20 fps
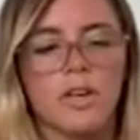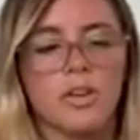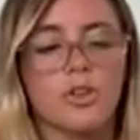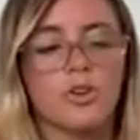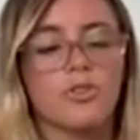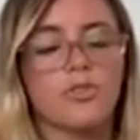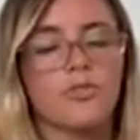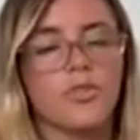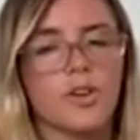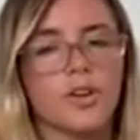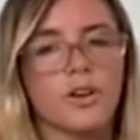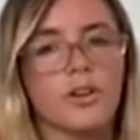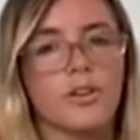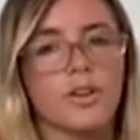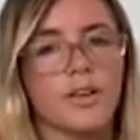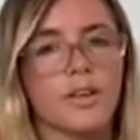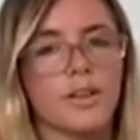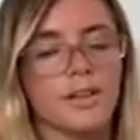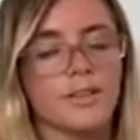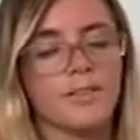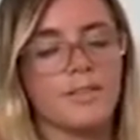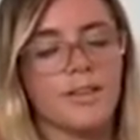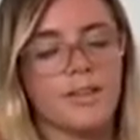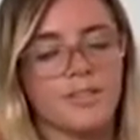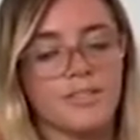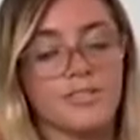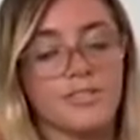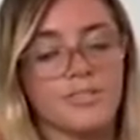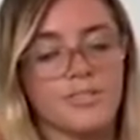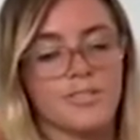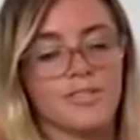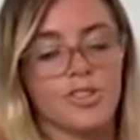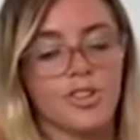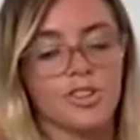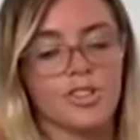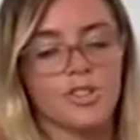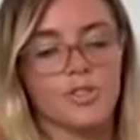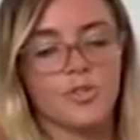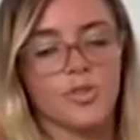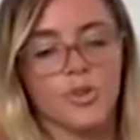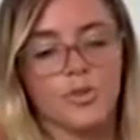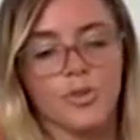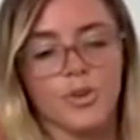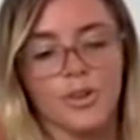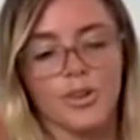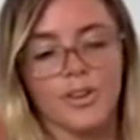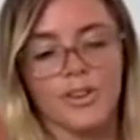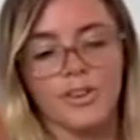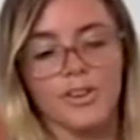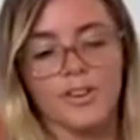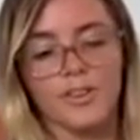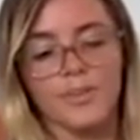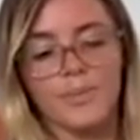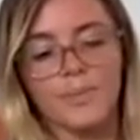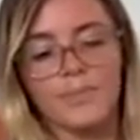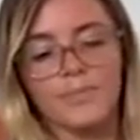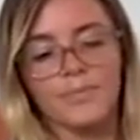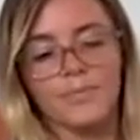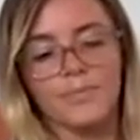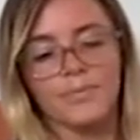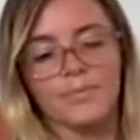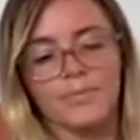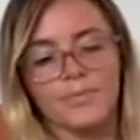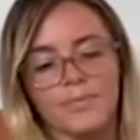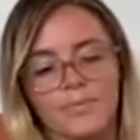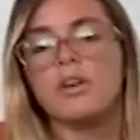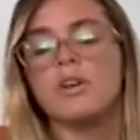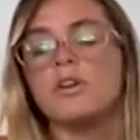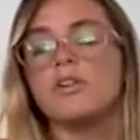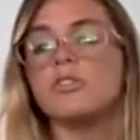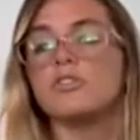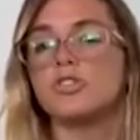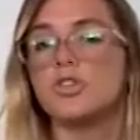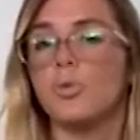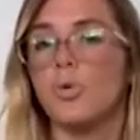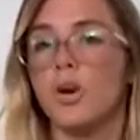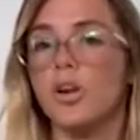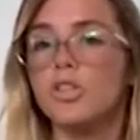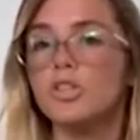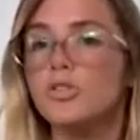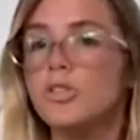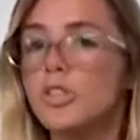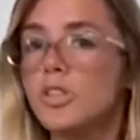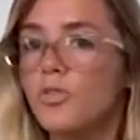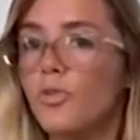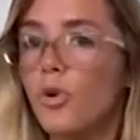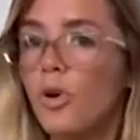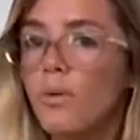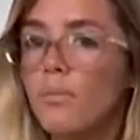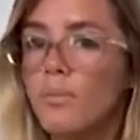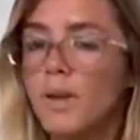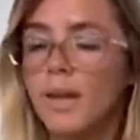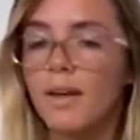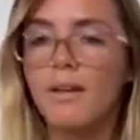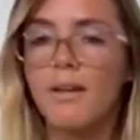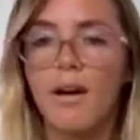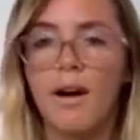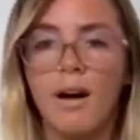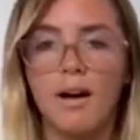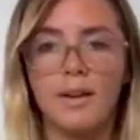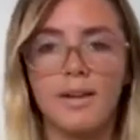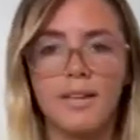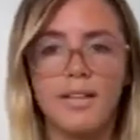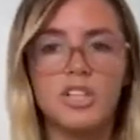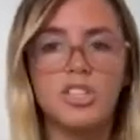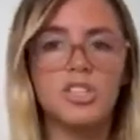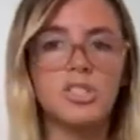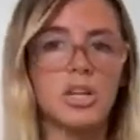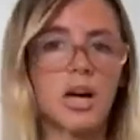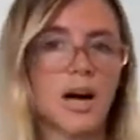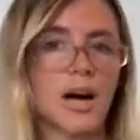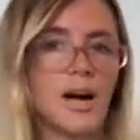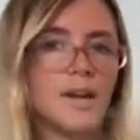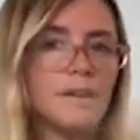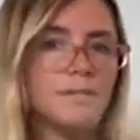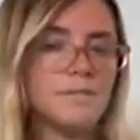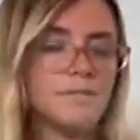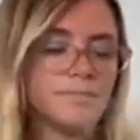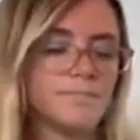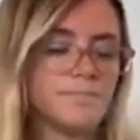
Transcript: And you'll feel like it, it starts to feel really good. So you wanna do this for a minute on each side.